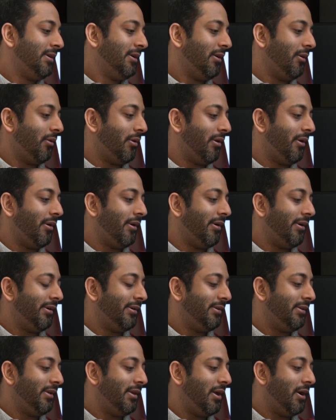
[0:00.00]

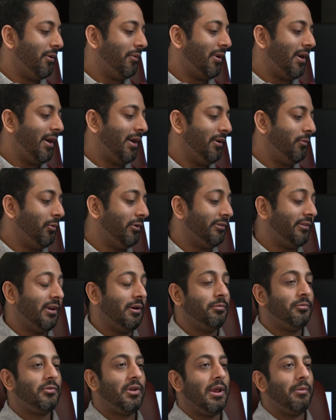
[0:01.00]
or I
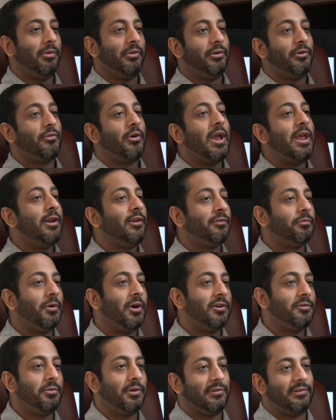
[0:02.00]
wasn't able to train as
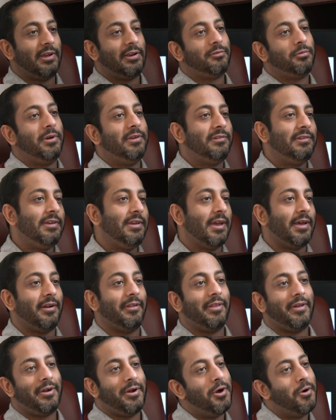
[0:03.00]
much because XYZ, I had a
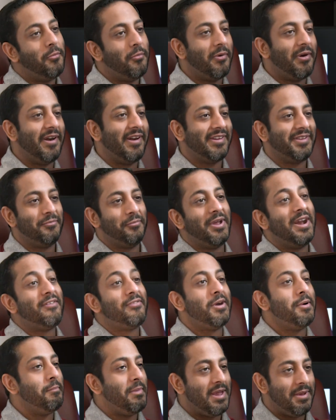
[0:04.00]
lot of homework,
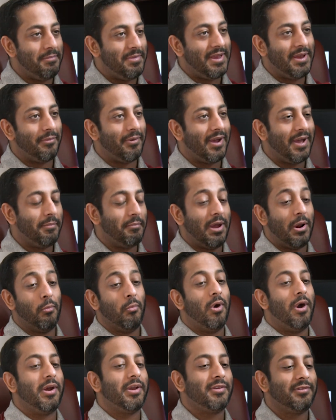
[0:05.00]
whatever it may be, right? My
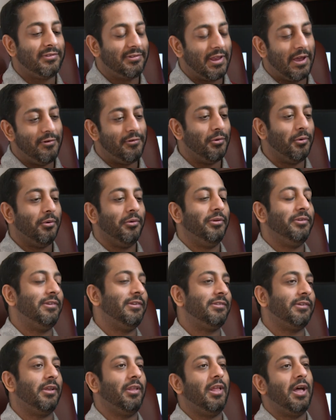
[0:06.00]
work schedule
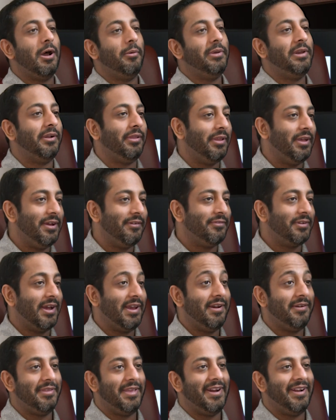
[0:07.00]
doesn't allow me to lift. I
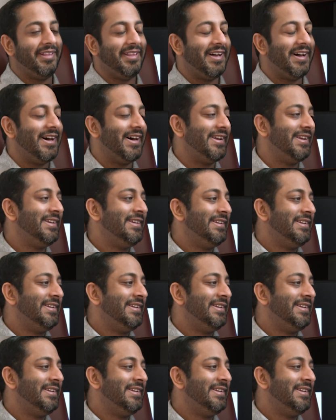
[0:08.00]
hear that a lot.